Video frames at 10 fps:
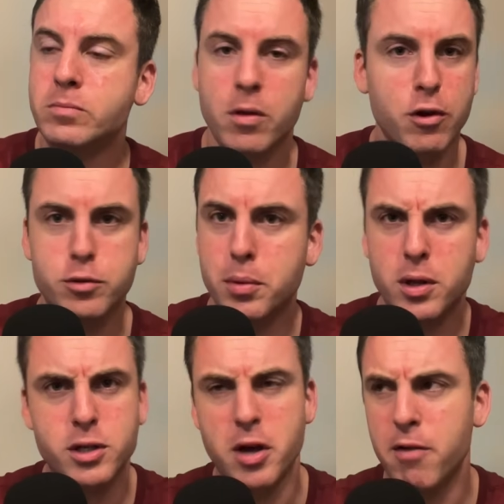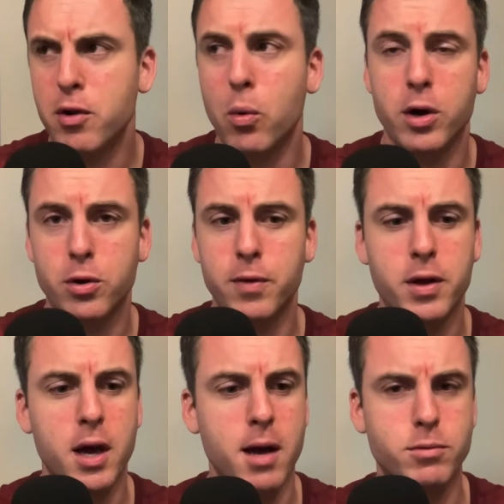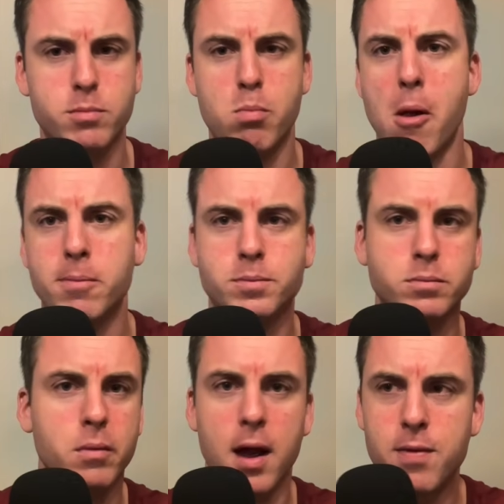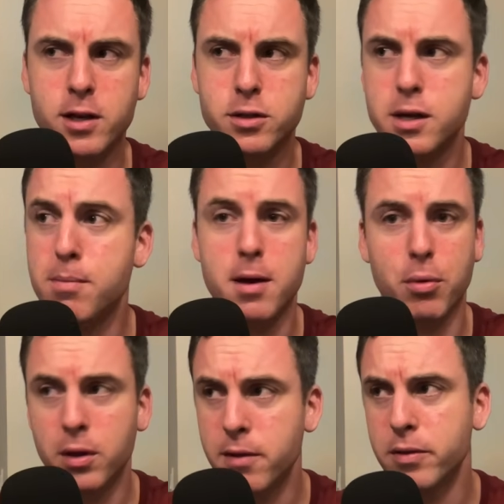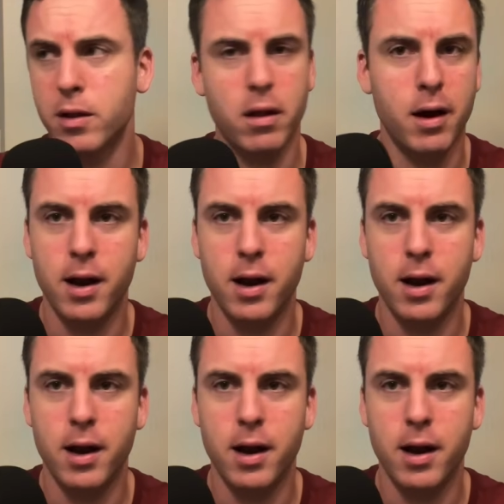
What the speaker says: There's police everywhere during the games, and they see people leaving a lot.